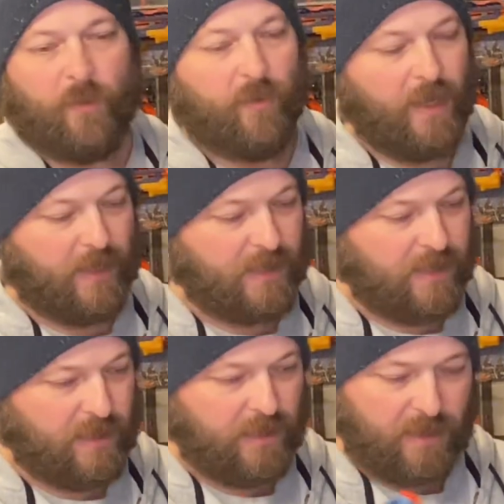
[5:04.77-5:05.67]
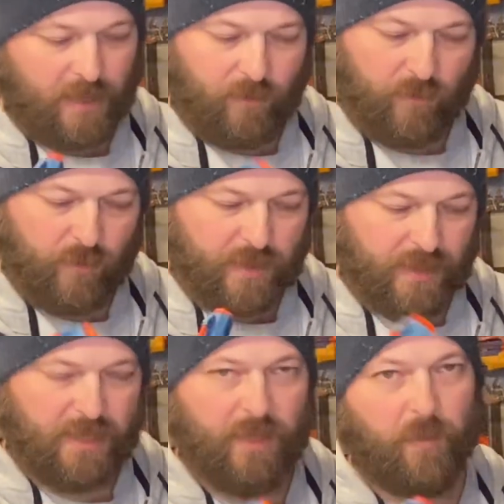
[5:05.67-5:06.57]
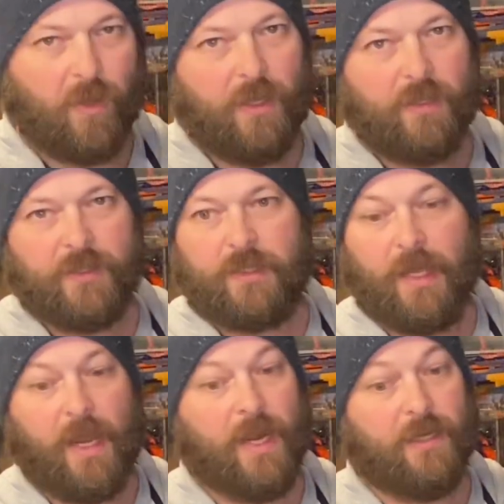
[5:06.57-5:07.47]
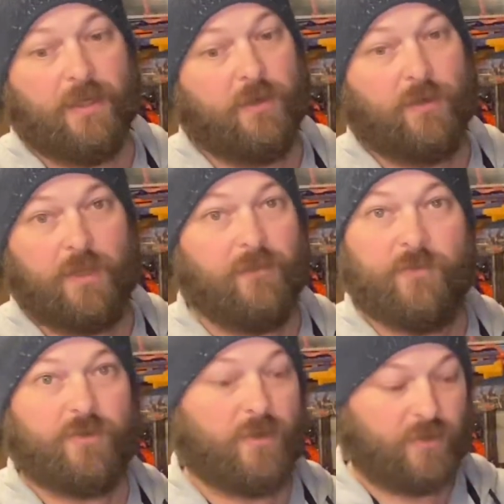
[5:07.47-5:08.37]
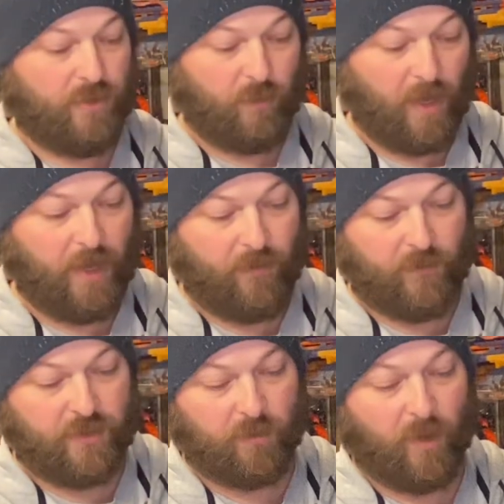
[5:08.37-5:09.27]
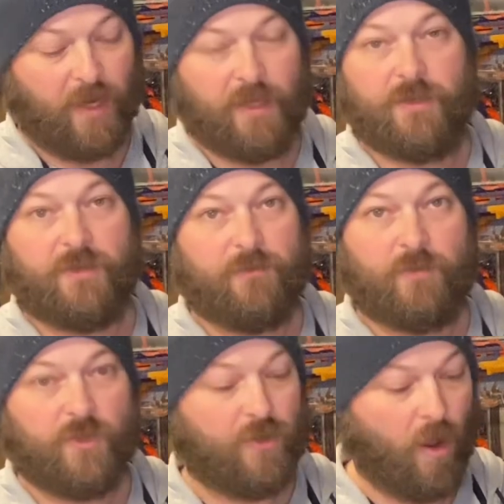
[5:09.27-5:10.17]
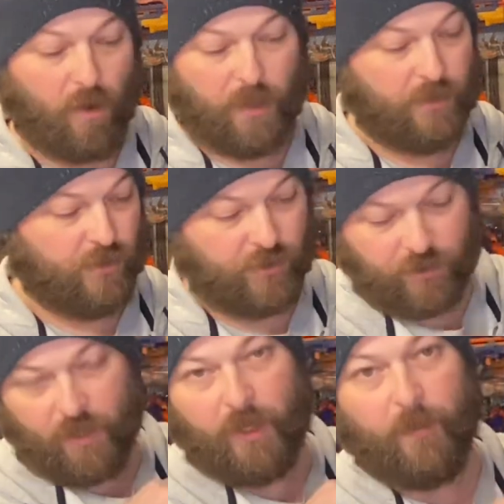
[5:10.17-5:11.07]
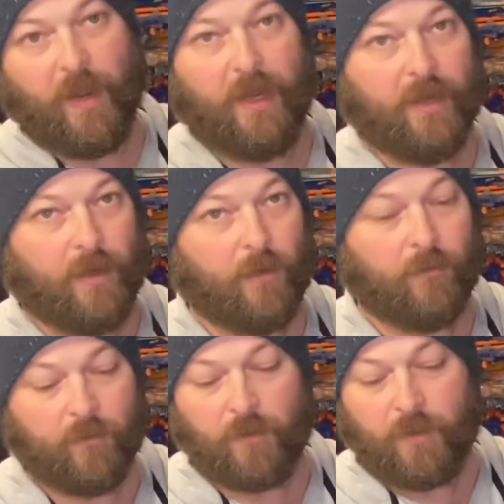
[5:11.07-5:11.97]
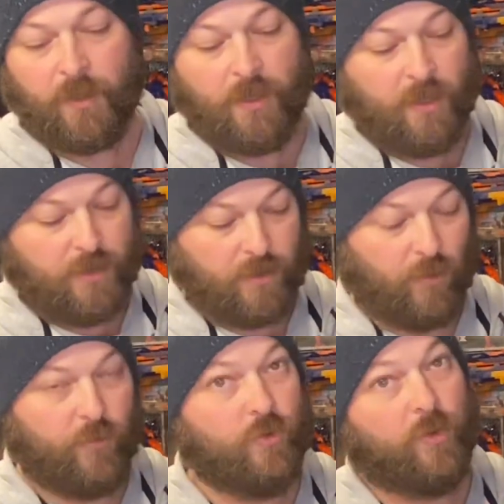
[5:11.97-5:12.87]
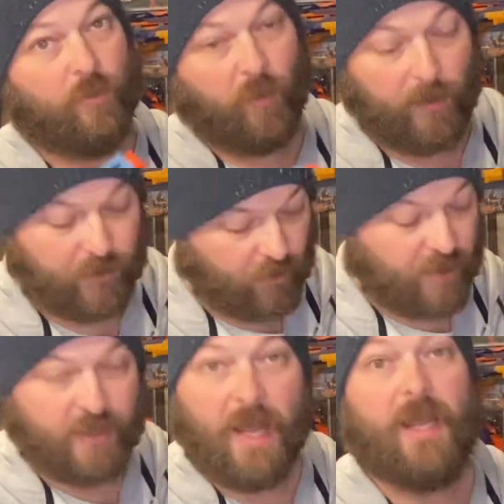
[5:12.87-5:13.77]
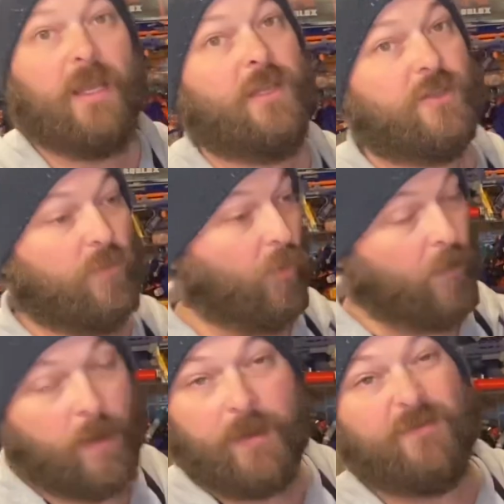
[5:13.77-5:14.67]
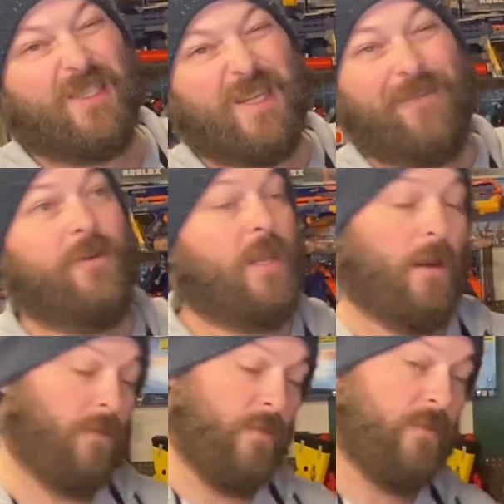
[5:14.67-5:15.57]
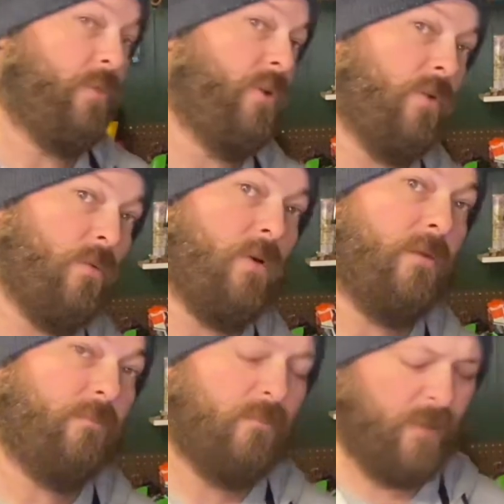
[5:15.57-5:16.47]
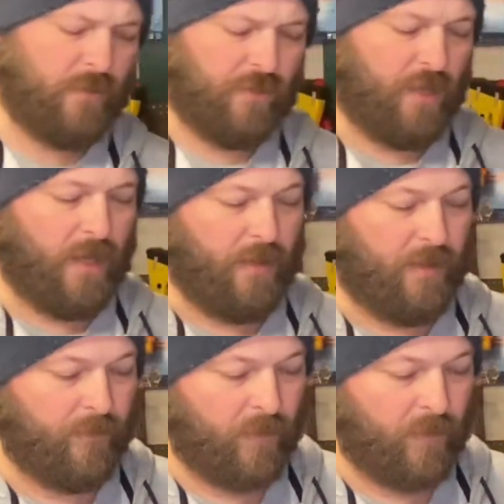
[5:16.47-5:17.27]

And like I said, this thing will do 60 plus, and I didn't even stretch the spring out. This spring is stock. I just stuck it back in there. So you could probably stretch that and get some more, maybe even 70. I don't know. It'd be pretty cool. Maybe I should try that.